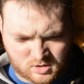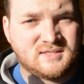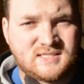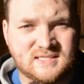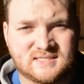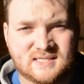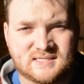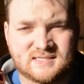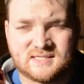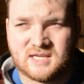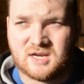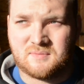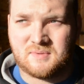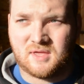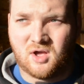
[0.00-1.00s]
Since this is
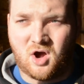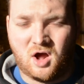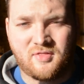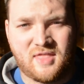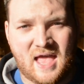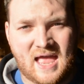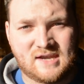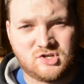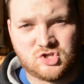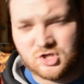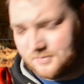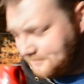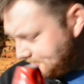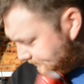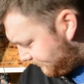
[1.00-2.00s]
going to be on the
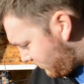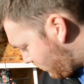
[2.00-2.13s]
engine,